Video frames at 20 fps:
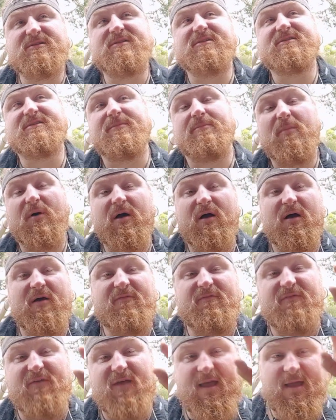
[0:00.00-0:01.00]
I was in my
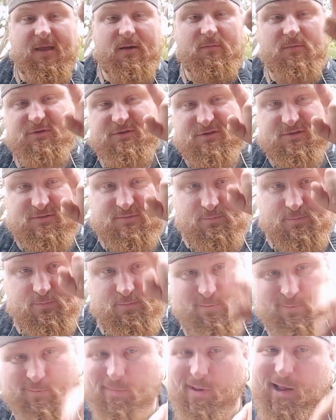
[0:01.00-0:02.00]
van, which is
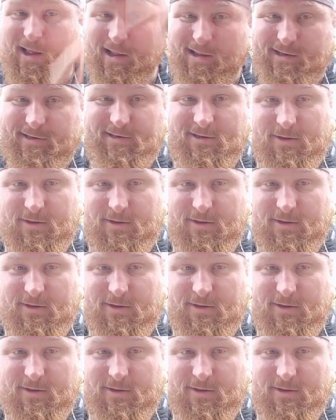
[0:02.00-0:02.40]
behind